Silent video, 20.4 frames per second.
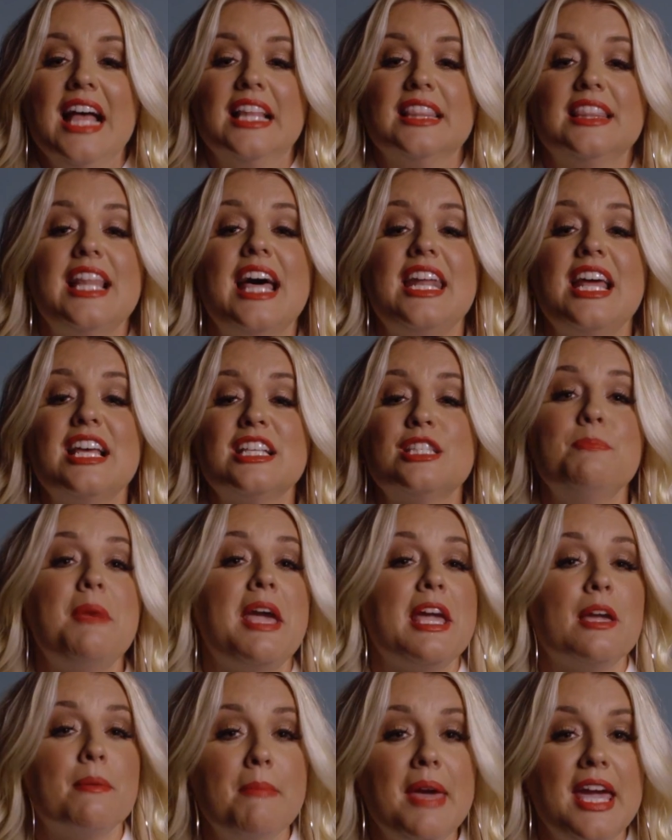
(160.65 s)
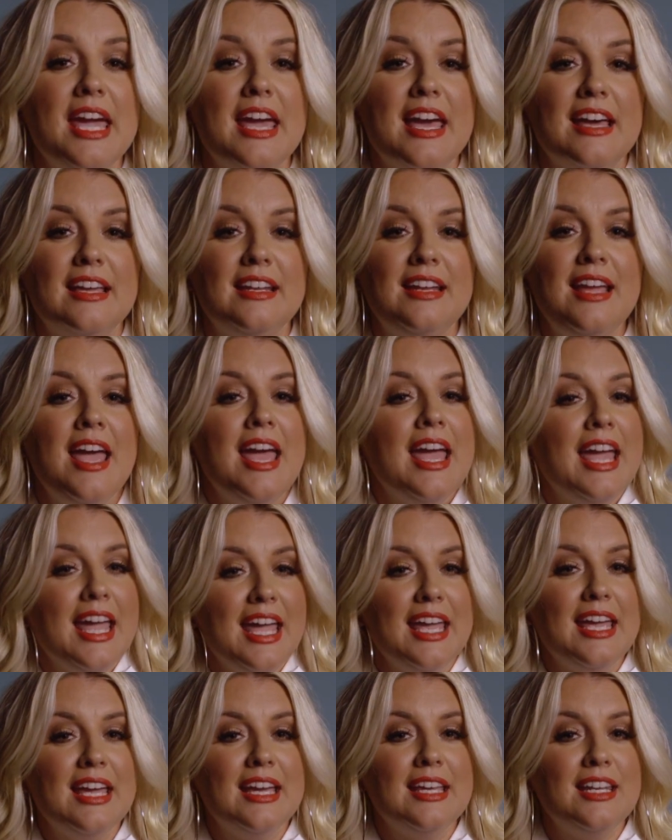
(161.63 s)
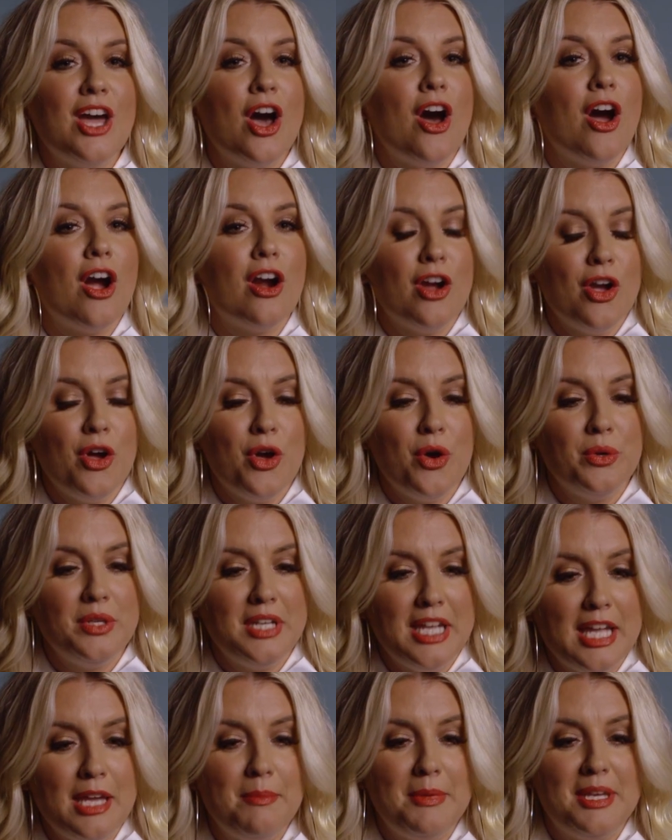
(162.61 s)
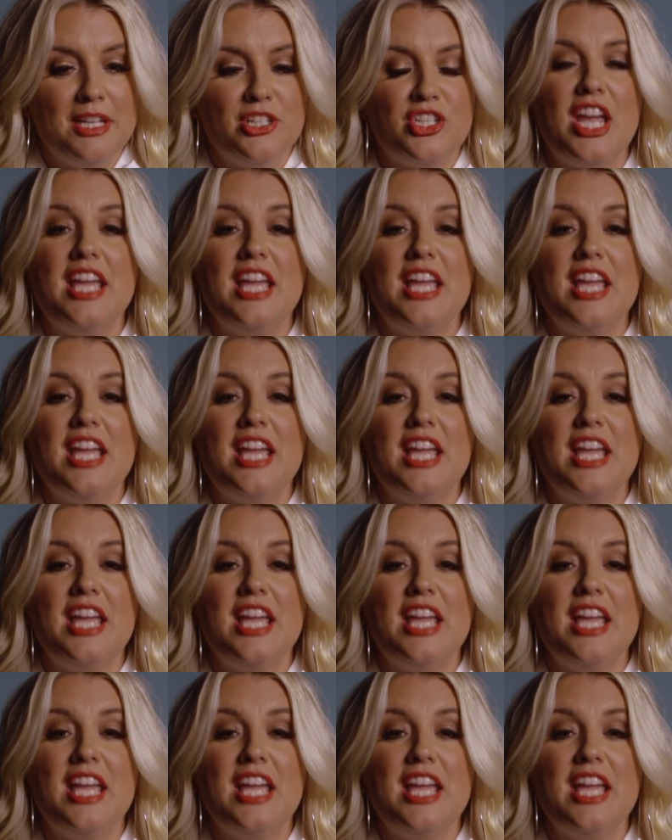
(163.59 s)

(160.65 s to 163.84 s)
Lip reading: "Let us make man in our own image."